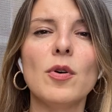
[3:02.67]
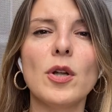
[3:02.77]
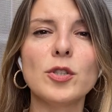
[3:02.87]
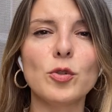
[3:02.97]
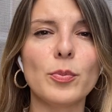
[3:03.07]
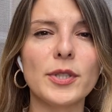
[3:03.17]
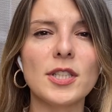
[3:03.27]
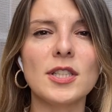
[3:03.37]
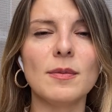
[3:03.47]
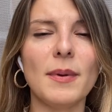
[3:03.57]
who also
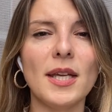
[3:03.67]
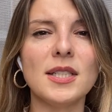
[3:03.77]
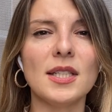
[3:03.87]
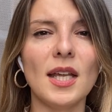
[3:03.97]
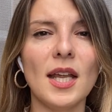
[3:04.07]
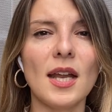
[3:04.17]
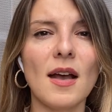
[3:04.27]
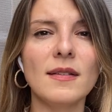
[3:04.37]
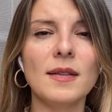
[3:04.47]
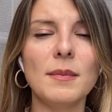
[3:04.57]
participated in
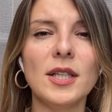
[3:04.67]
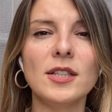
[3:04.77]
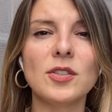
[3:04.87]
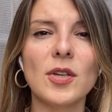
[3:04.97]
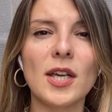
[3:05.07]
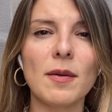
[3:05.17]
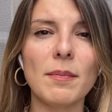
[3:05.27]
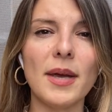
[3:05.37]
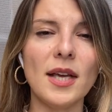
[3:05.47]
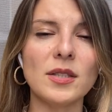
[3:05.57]
other military
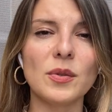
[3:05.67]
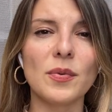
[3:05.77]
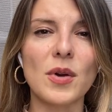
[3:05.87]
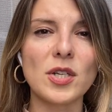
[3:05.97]
campaigns of